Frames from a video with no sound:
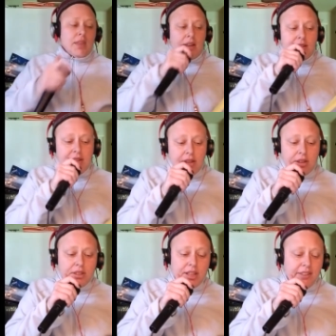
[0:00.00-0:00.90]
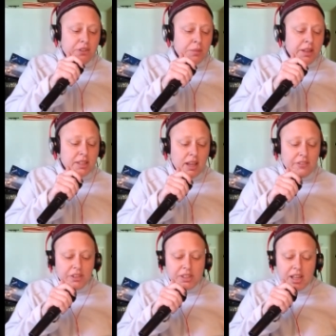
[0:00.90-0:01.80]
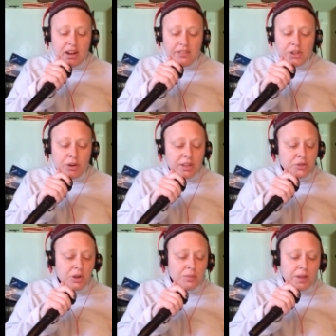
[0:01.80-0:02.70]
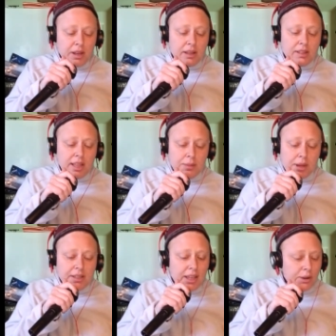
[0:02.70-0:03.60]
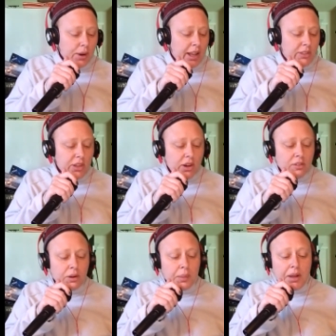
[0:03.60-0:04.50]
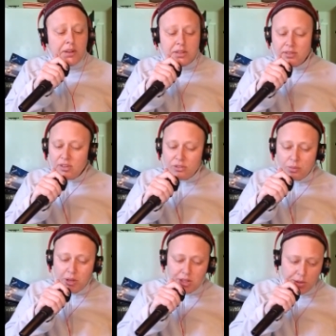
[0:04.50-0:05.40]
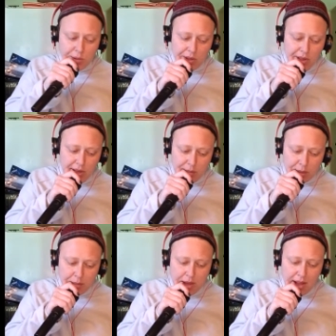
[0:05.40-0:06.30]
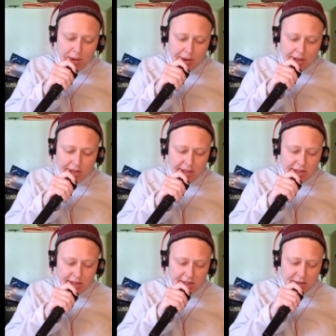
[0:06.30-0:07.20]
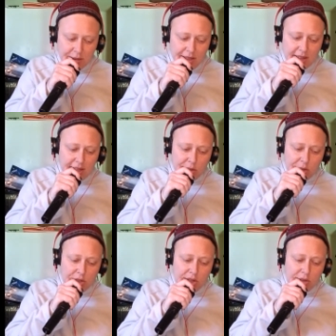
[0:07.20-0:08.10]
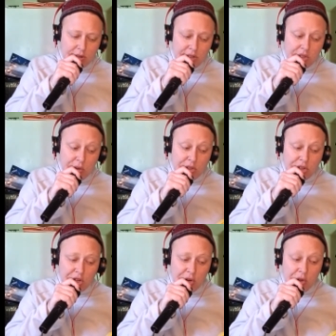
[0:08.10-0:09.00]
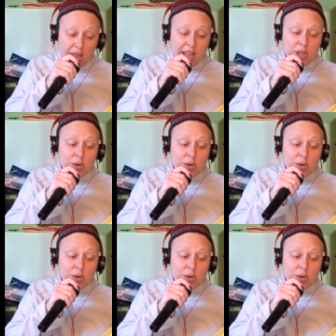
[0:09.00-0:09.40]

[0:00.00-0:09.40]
Did a good deed for myself and stayed off terrestrial media to get my day right. The overabundance of information really gums up the highways and it sticks to my daily trajectory. So in general, I